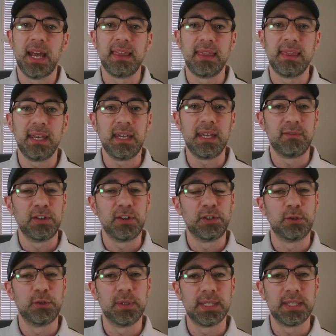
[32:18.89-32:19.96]
think if you
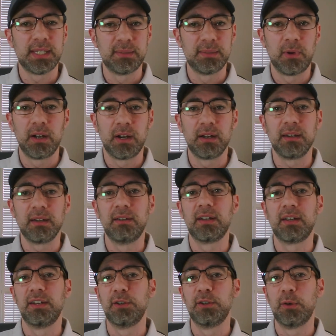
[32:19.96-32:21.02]
do it smart, you
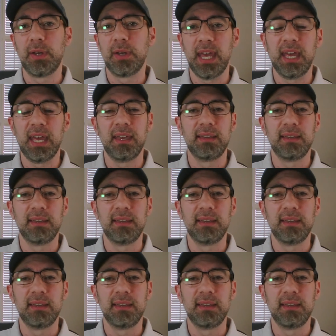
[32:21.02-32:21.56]
can do okay.